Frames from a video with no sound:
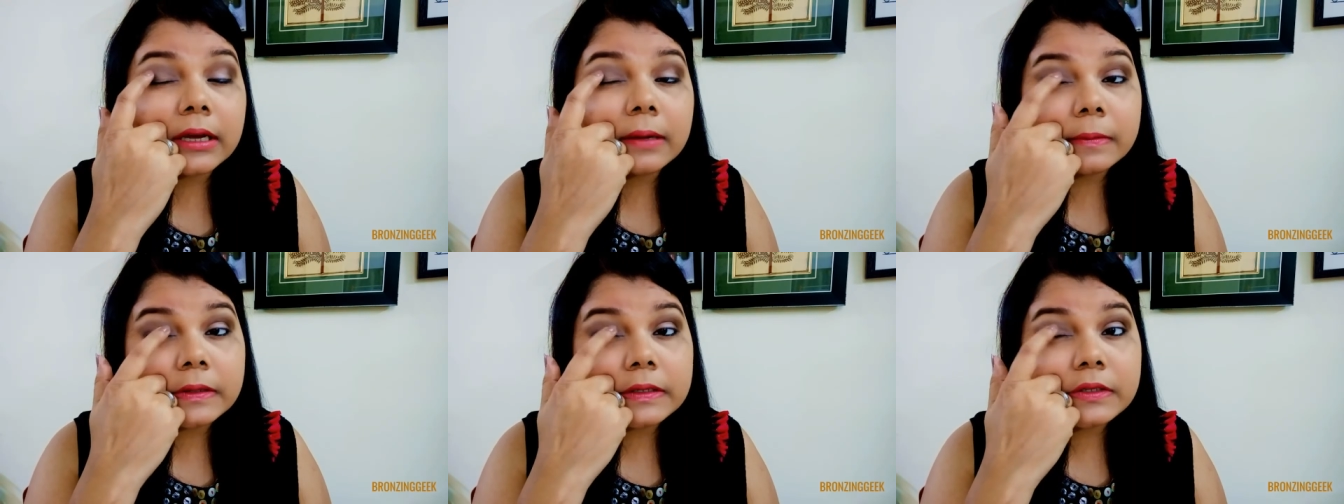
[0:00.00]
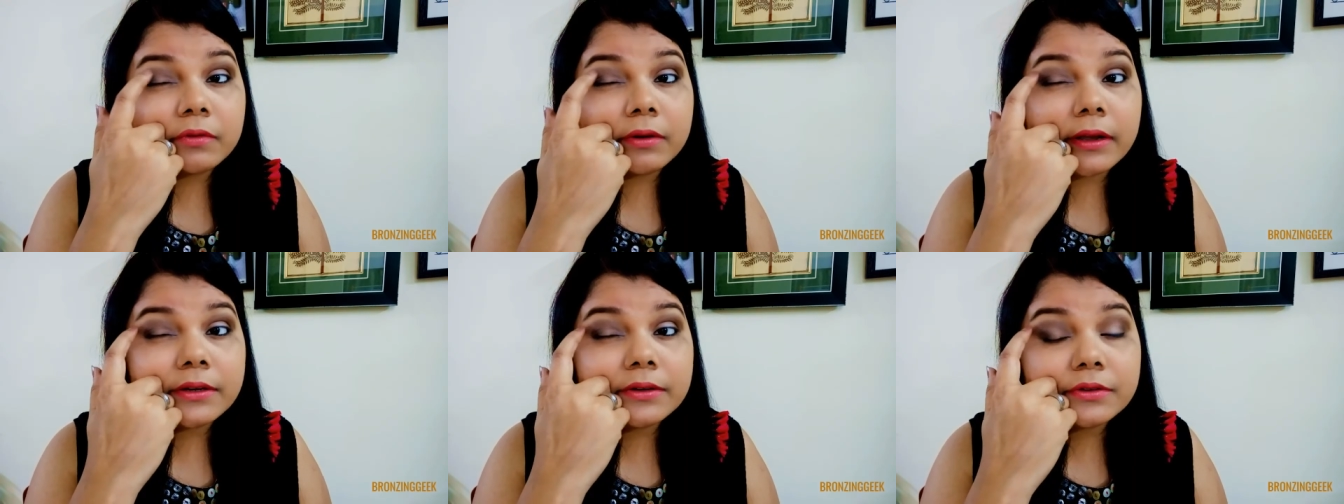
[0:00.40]
I'm just
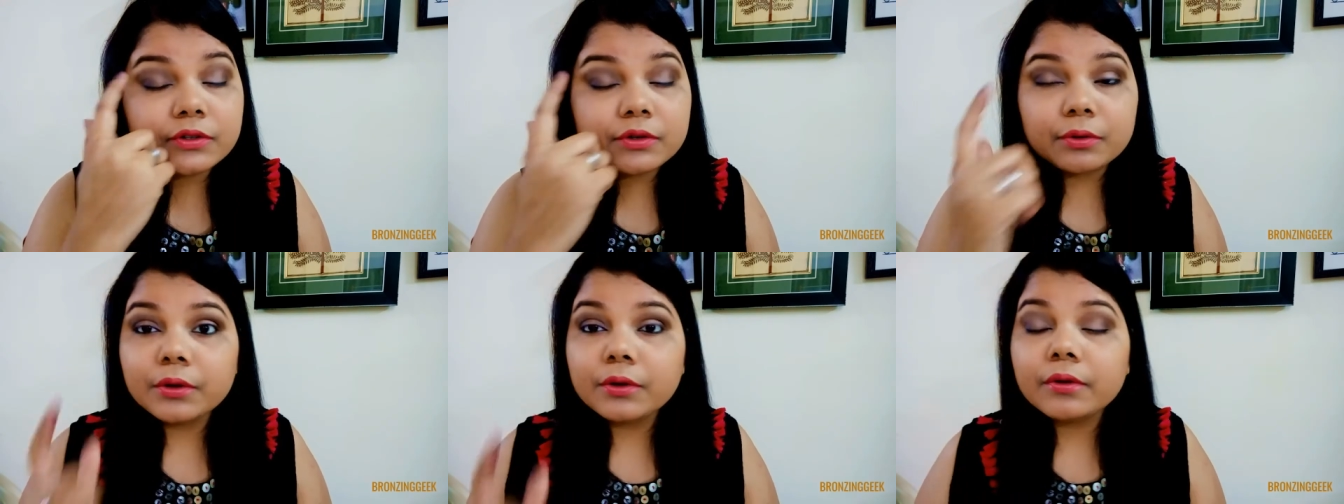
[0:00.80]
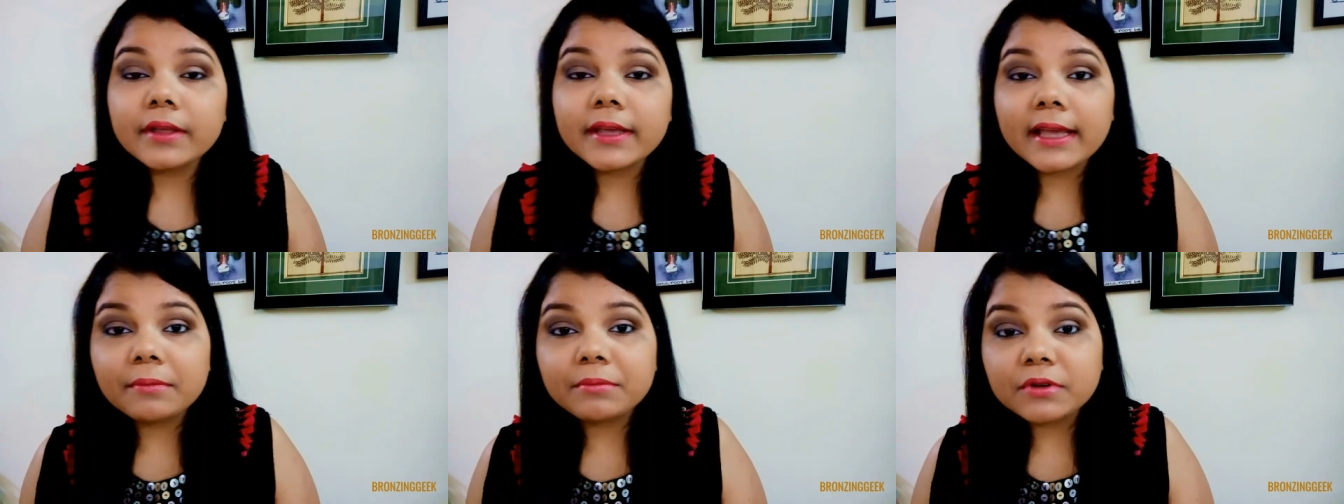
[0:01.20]
trying to show you on
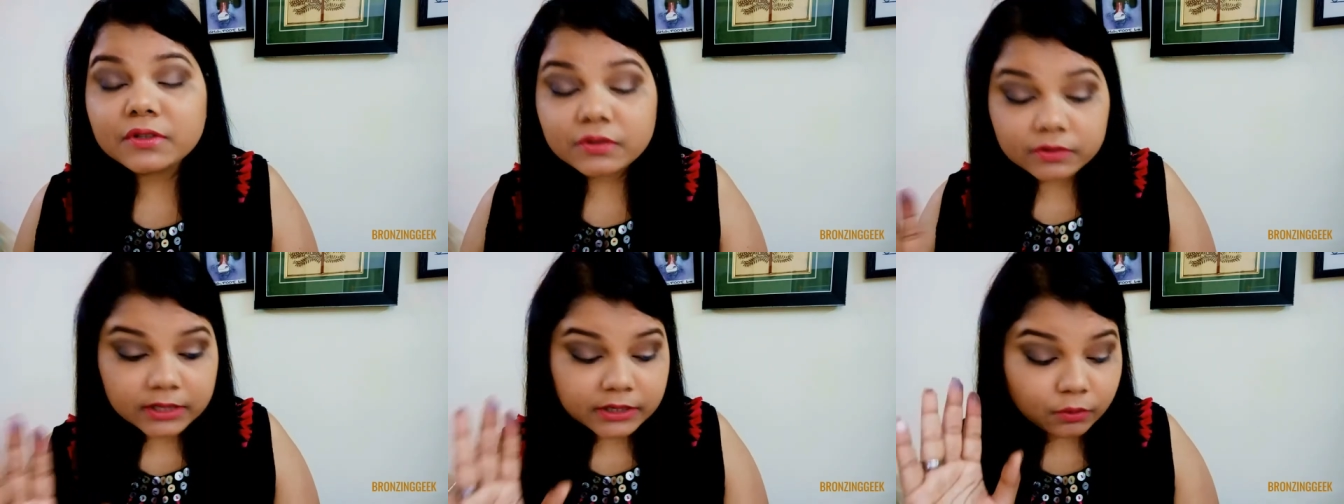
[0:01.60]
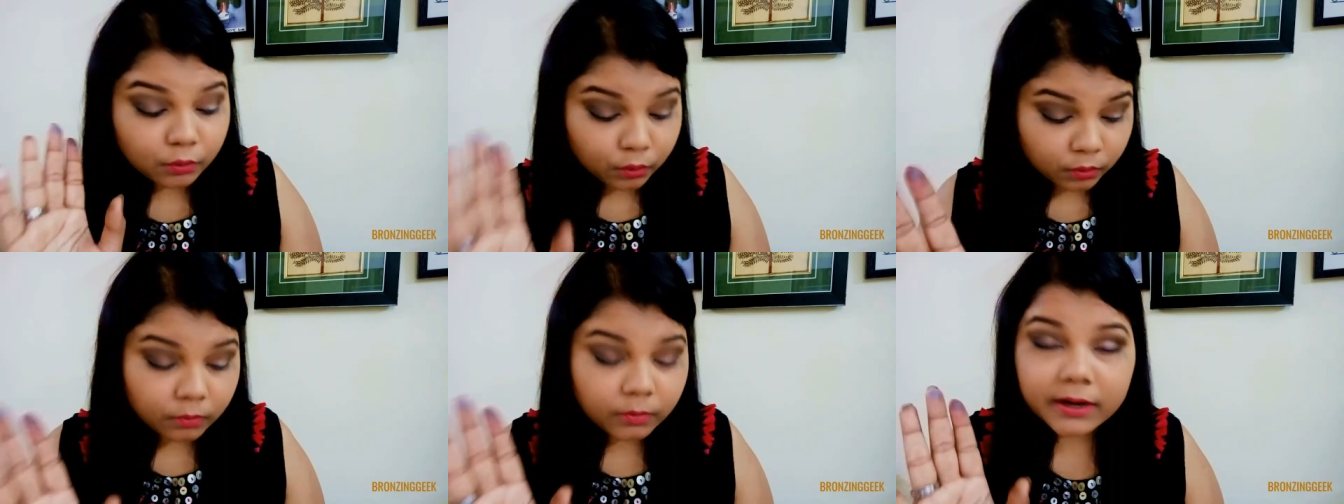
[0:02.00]
the camera so that you
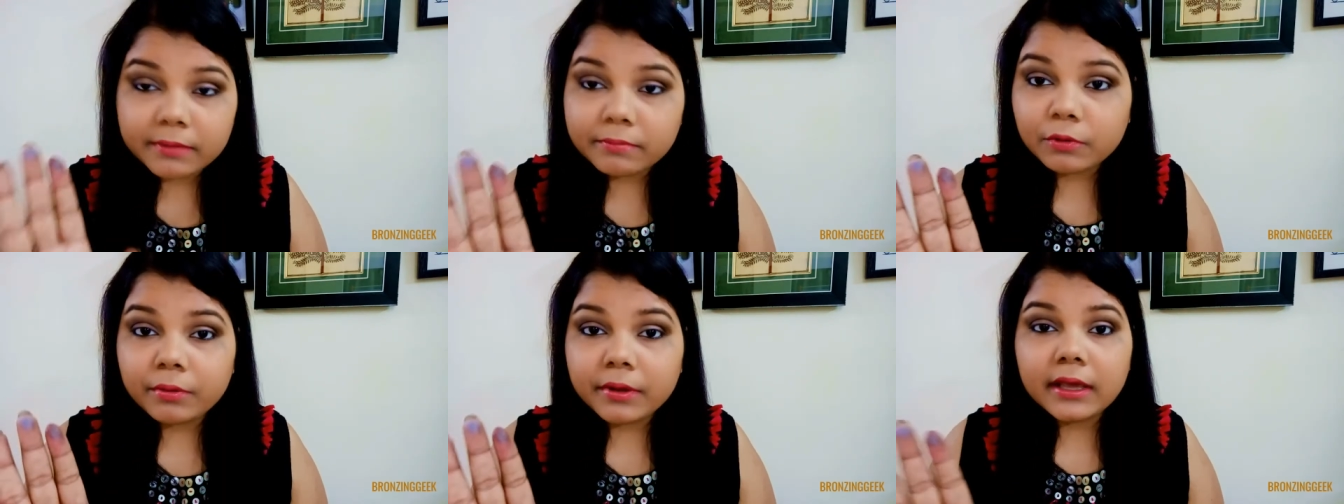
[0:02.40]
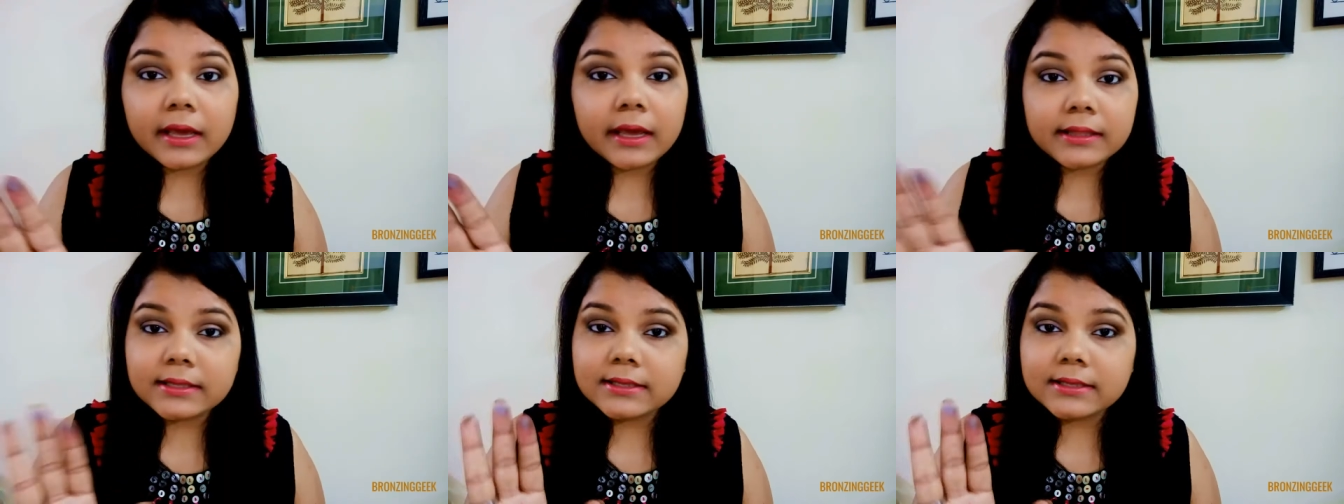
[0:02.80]
know what I'm doing.